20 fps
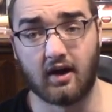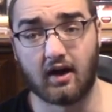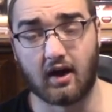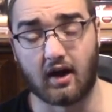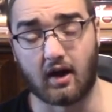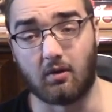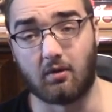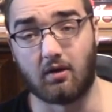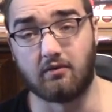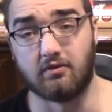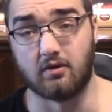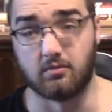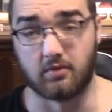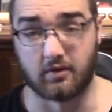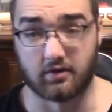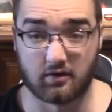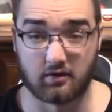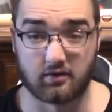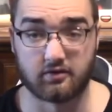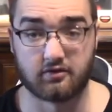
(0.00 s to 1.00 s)
However,
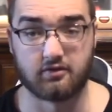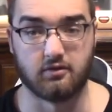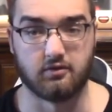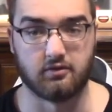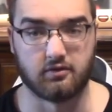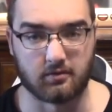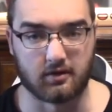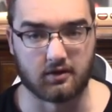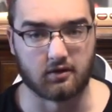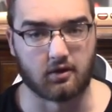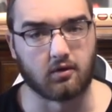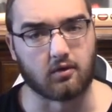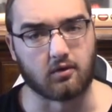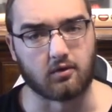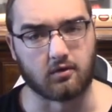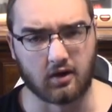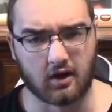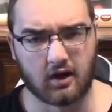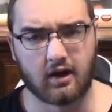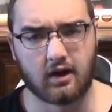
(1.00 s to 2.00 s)
with her still doing the
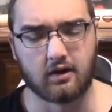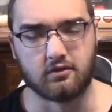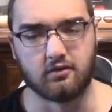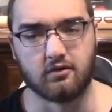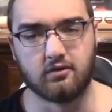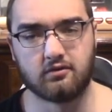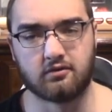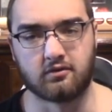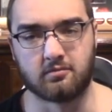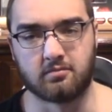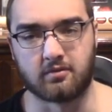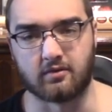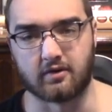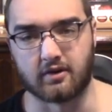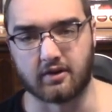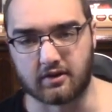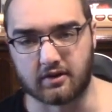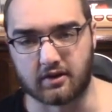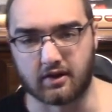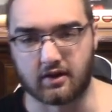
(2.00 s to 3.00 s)
whole news
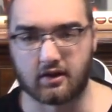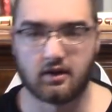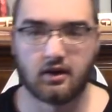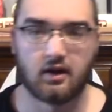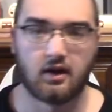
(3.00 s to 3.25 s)
reporting thing,